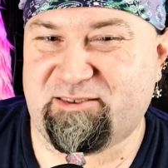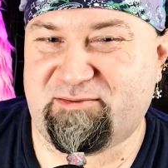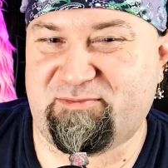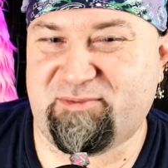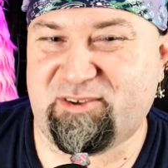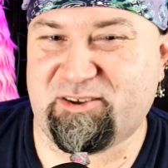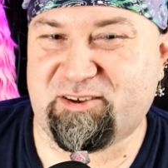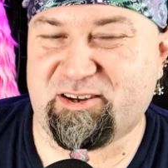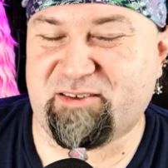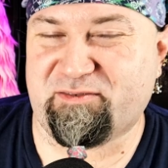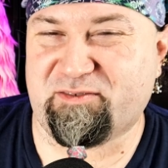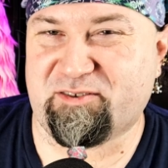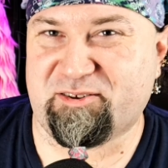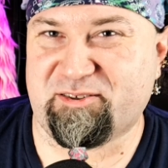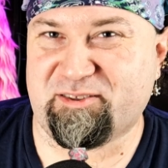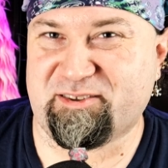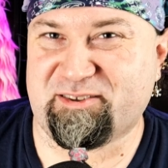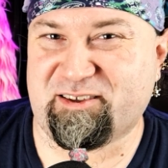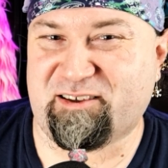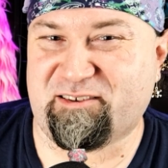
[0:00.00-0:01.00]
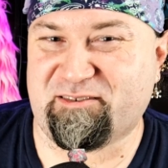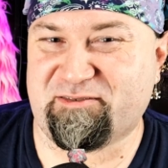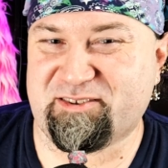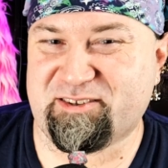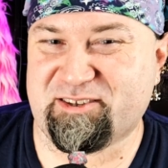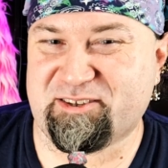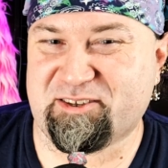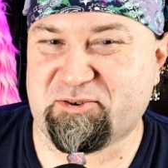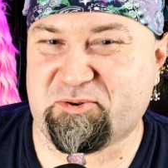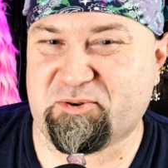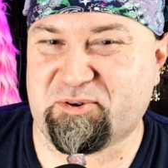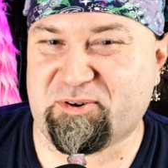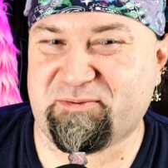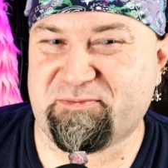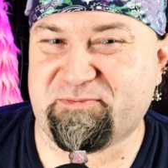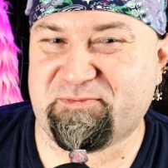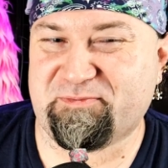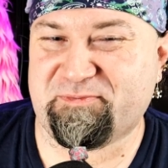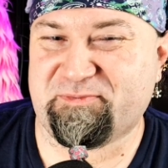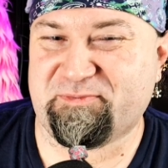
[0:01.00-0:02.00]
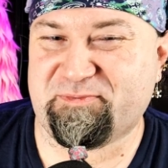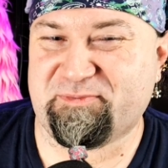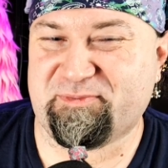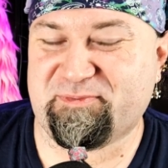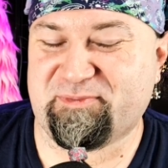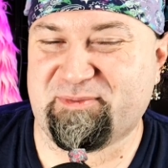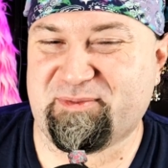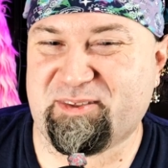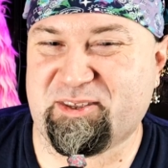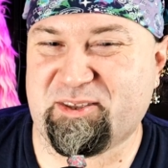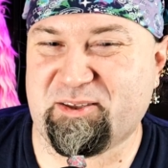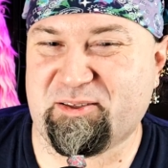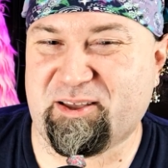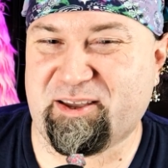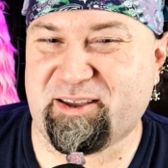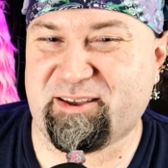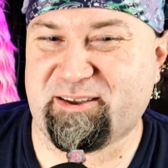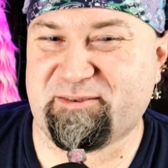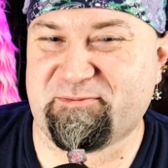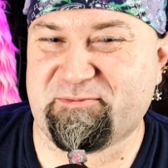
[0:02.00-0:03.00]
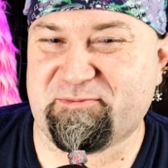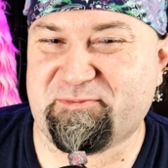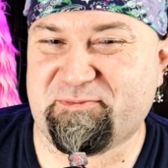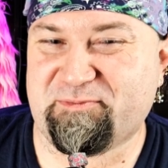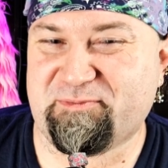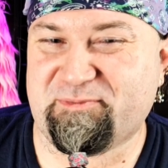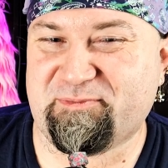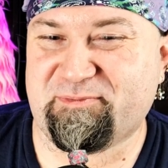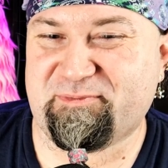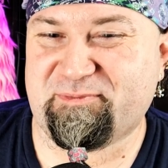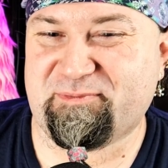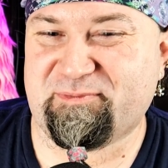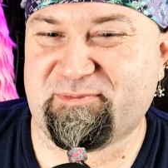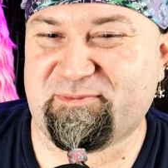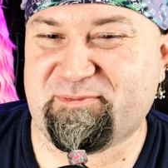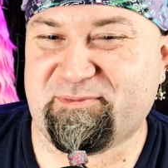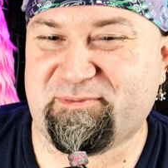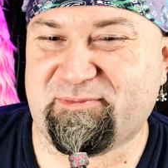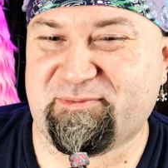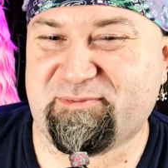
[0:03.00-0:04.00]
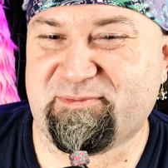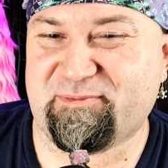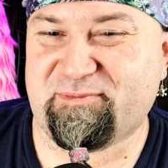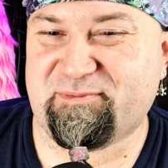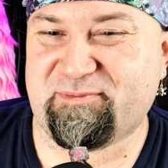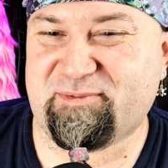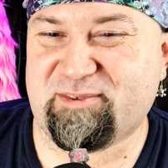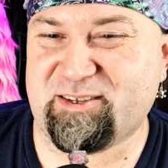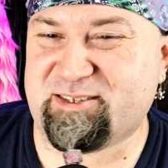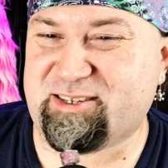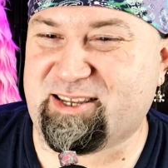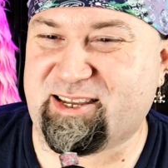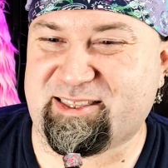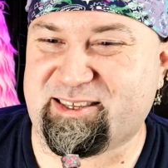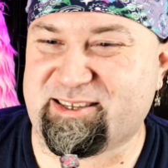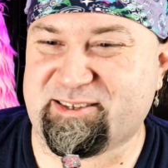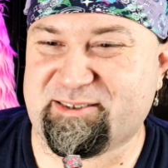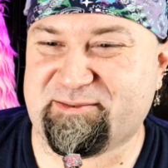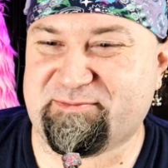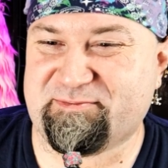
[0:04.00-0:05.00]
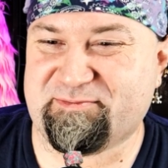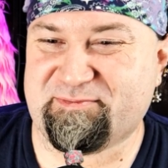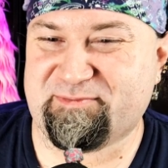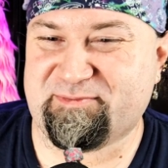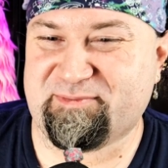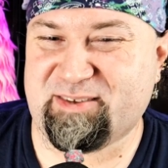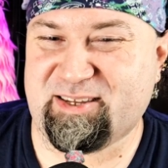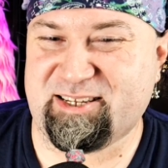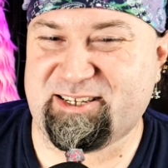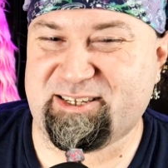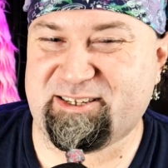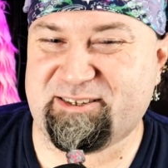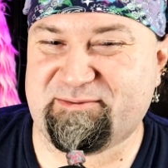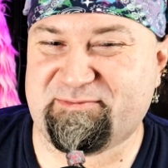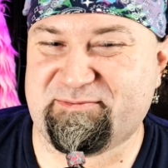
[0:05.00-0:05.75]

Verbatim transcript: you can never turn this off. It's just an aura. So, like, just take this. It's just,